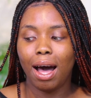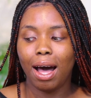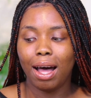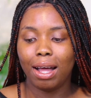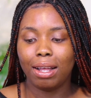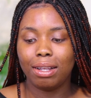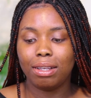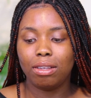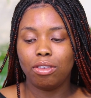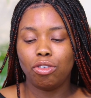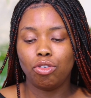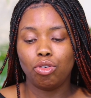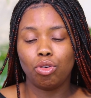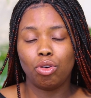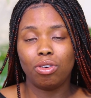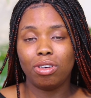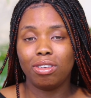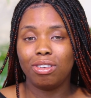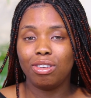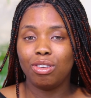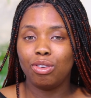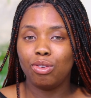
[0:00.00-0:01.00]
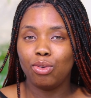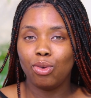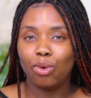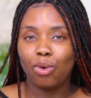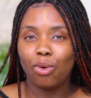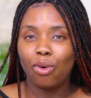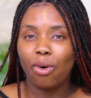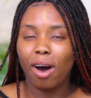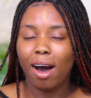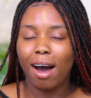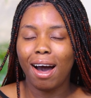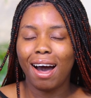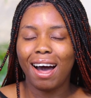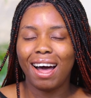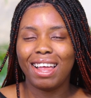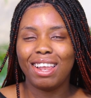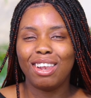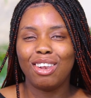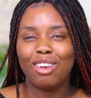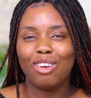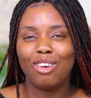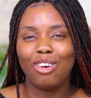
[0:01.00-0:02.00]
and you already know
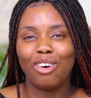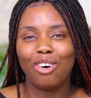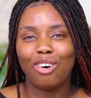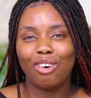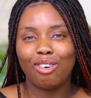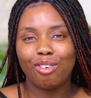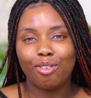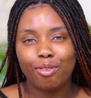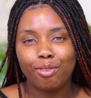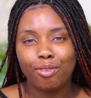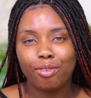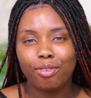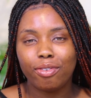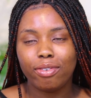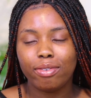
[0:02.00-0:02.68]
I love